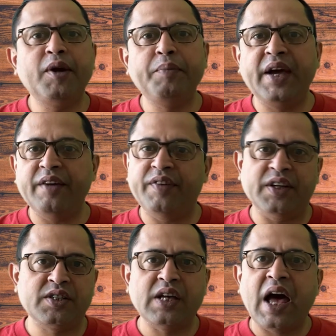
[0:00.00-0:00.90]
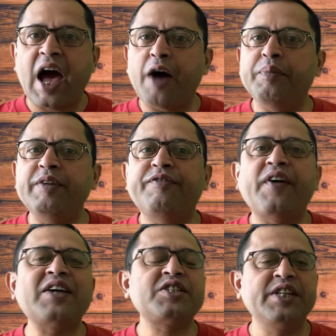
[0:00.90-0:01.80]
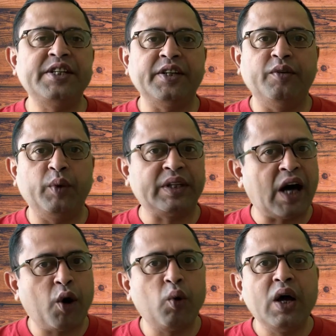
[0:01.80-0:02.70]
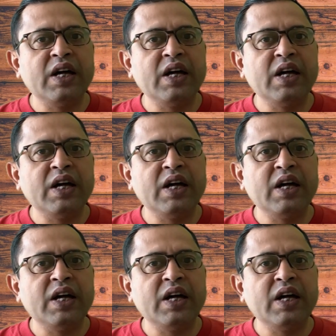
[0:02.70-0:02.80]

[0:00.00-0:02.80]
behaviorists have been fascinated with how,